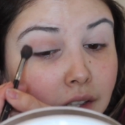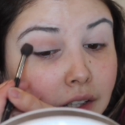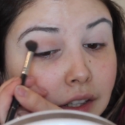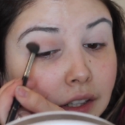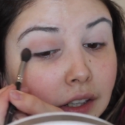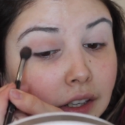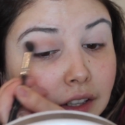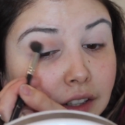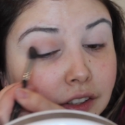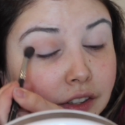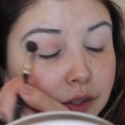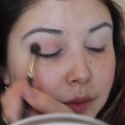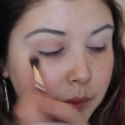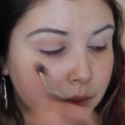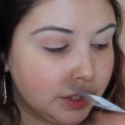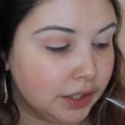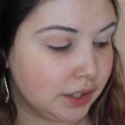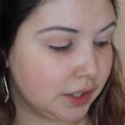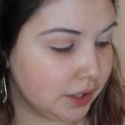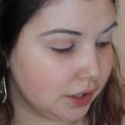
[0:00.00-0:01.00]
And I just
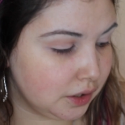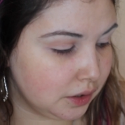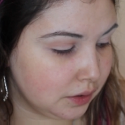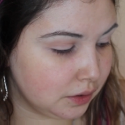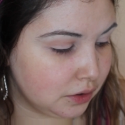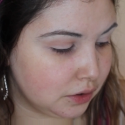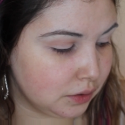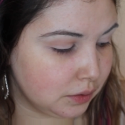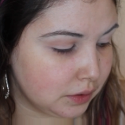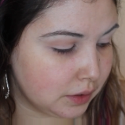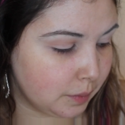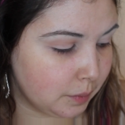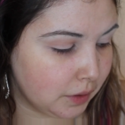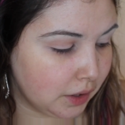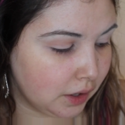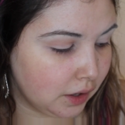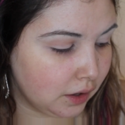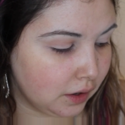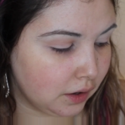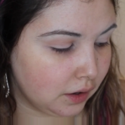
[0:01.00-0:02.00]
wanted to do
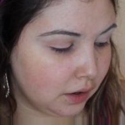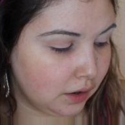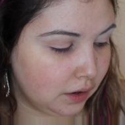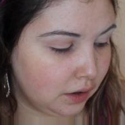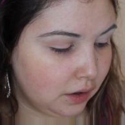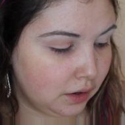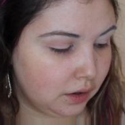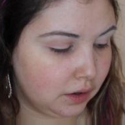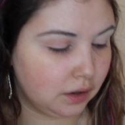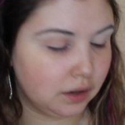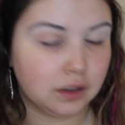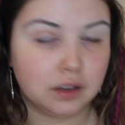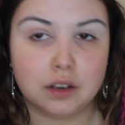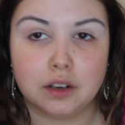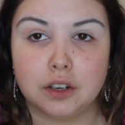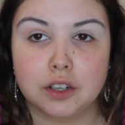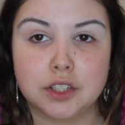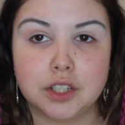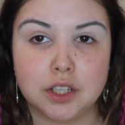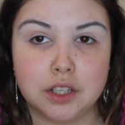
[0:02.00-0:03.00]
something,
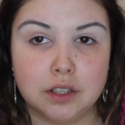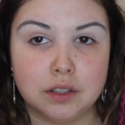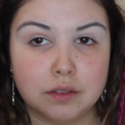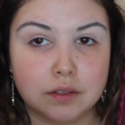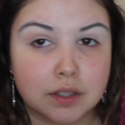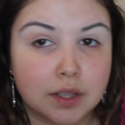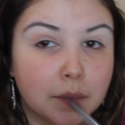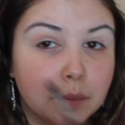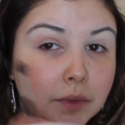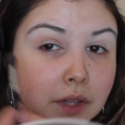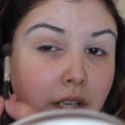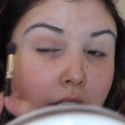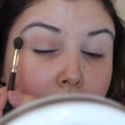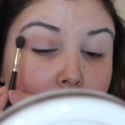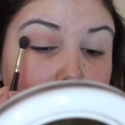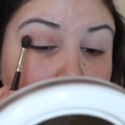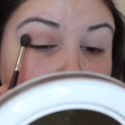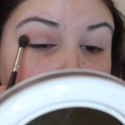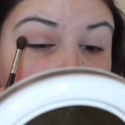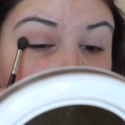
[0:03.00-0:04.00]
or to use
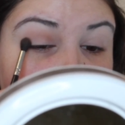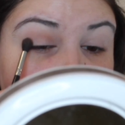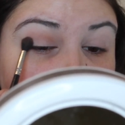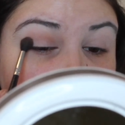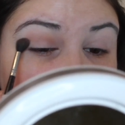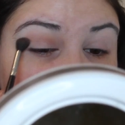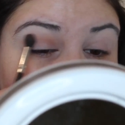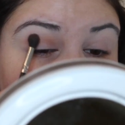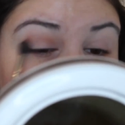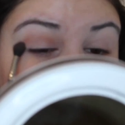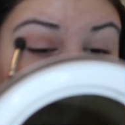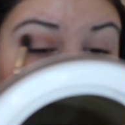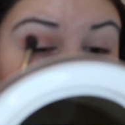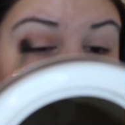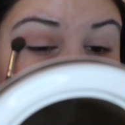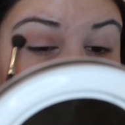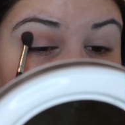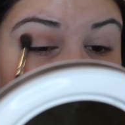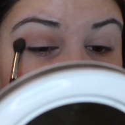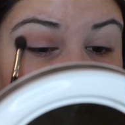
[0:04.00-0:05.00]
something
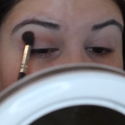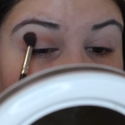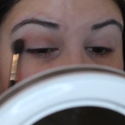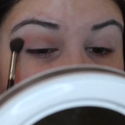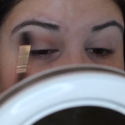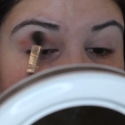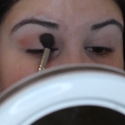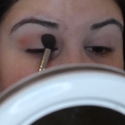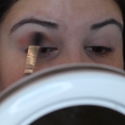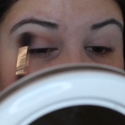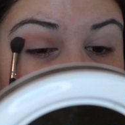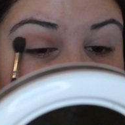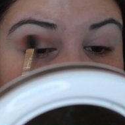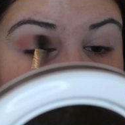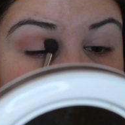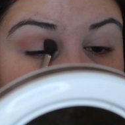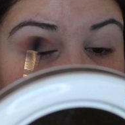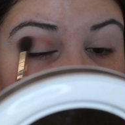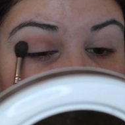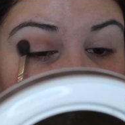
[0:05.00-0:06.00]
pretty light
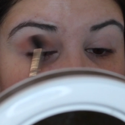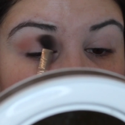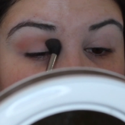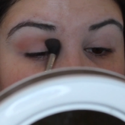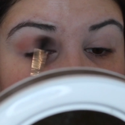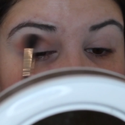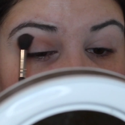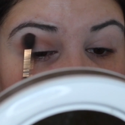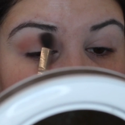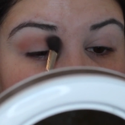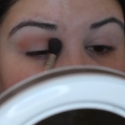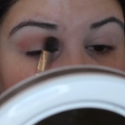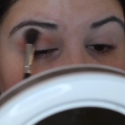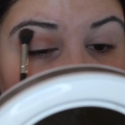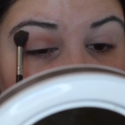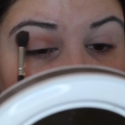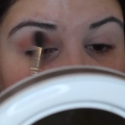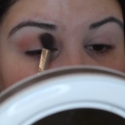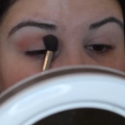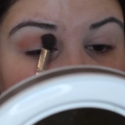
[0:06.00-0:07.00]
because we are going
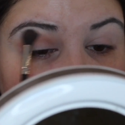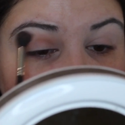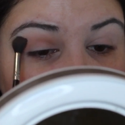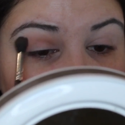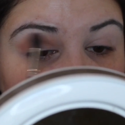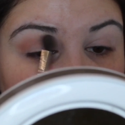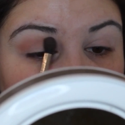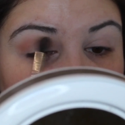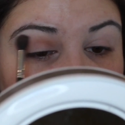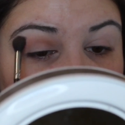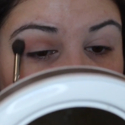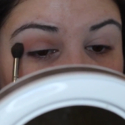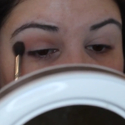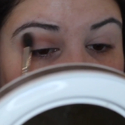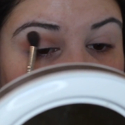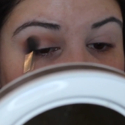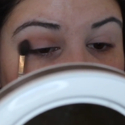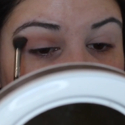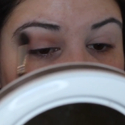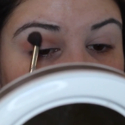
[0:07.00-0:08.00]
in with some pretty
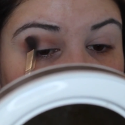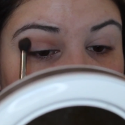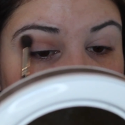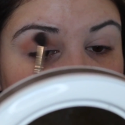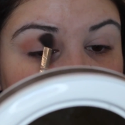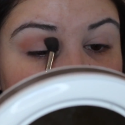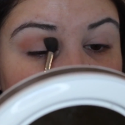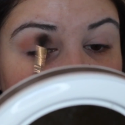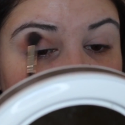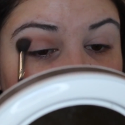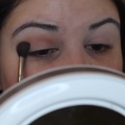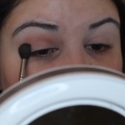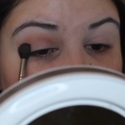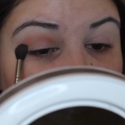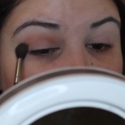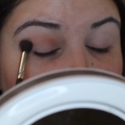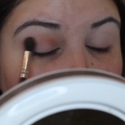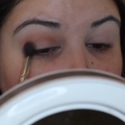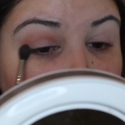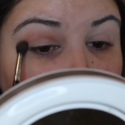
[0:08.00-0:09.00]
bright colors.
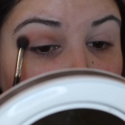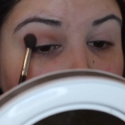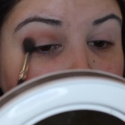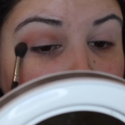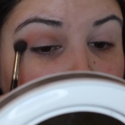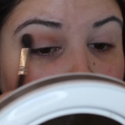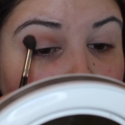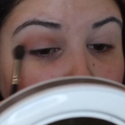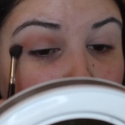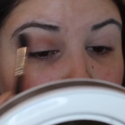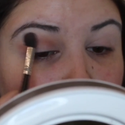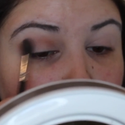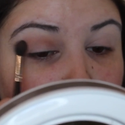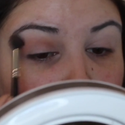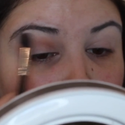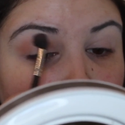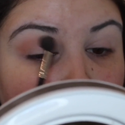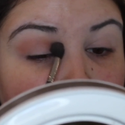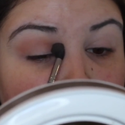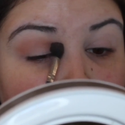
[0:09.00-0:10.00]
I don't want anything too
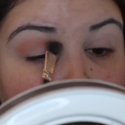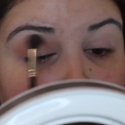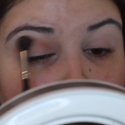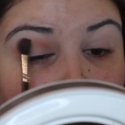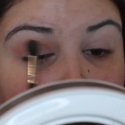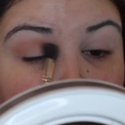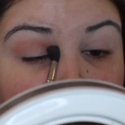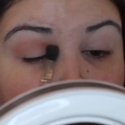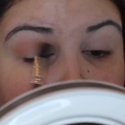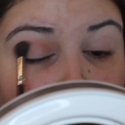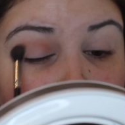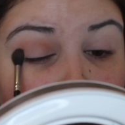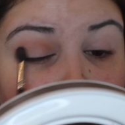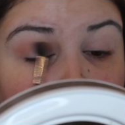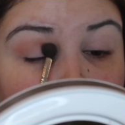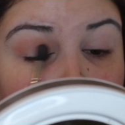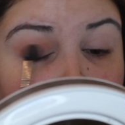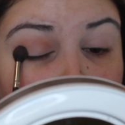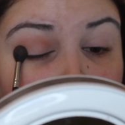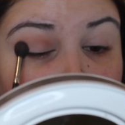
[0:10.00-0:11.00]
dark.
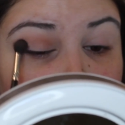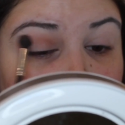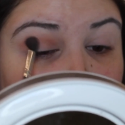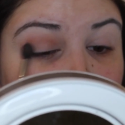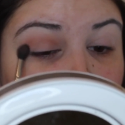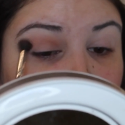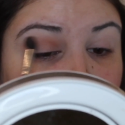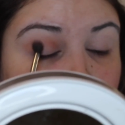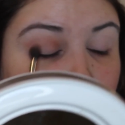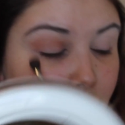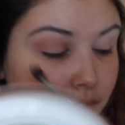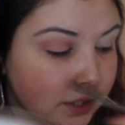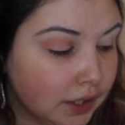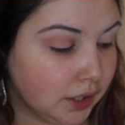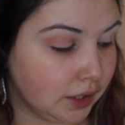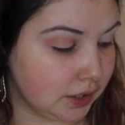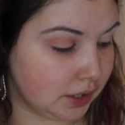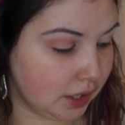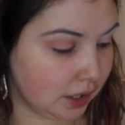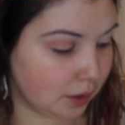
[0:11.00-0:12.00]
It's
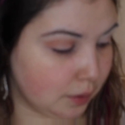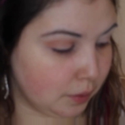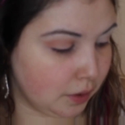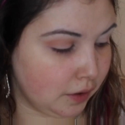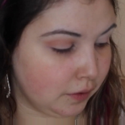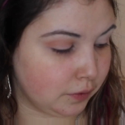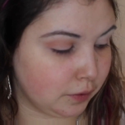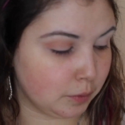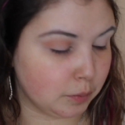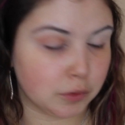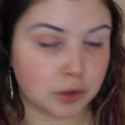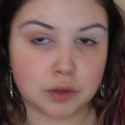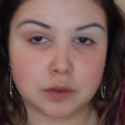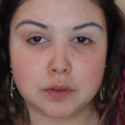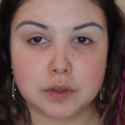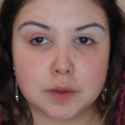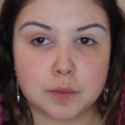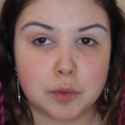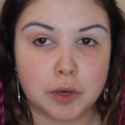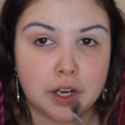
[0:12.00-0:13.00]
gonna take away from
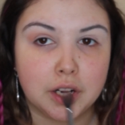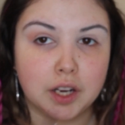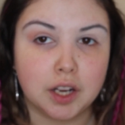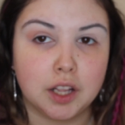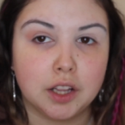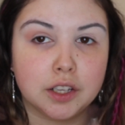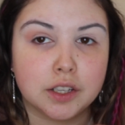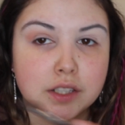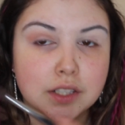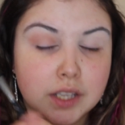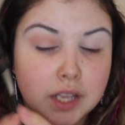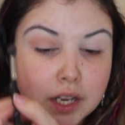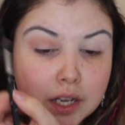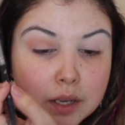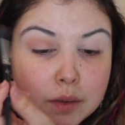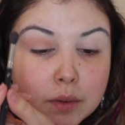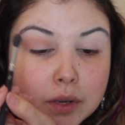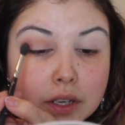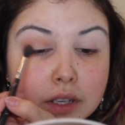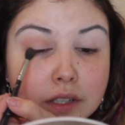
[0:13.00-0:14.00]
those bright colors
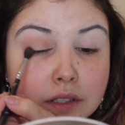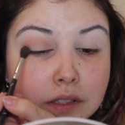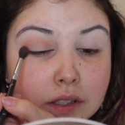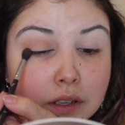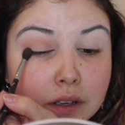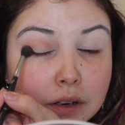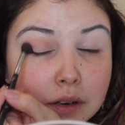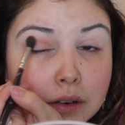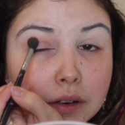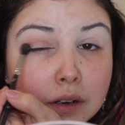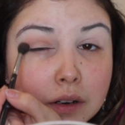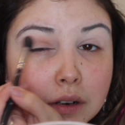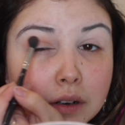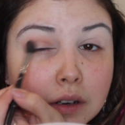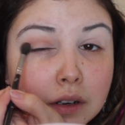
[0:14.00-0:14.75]
anyway, so.